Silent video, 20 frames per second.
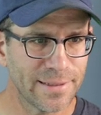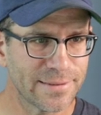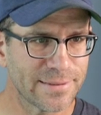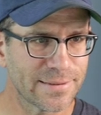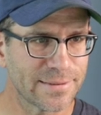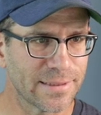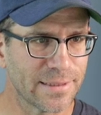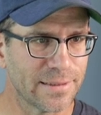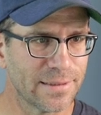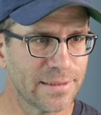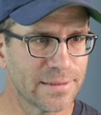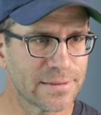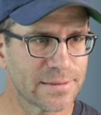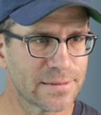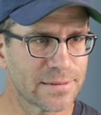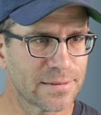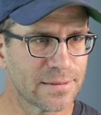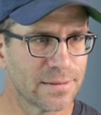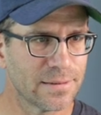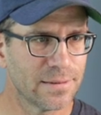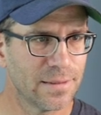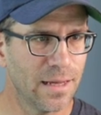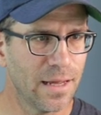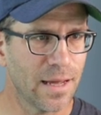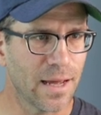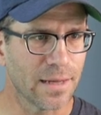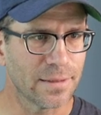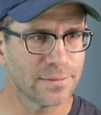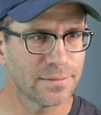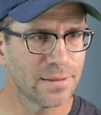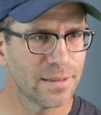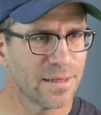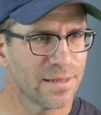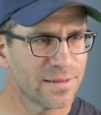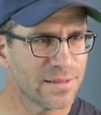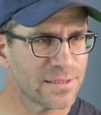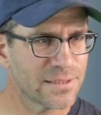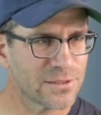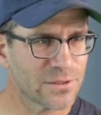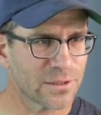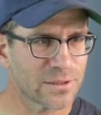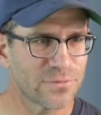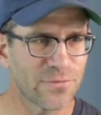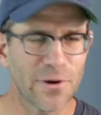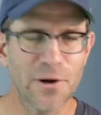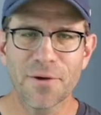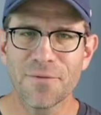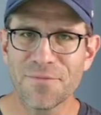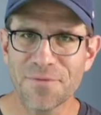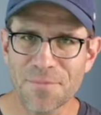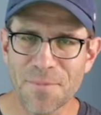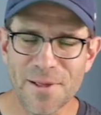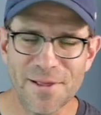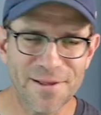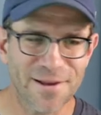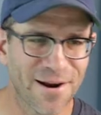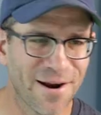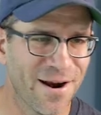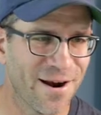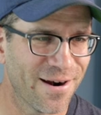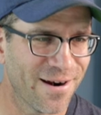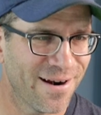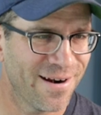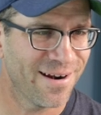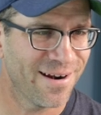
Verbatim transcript: let's see this. Ah, this looks very familiar.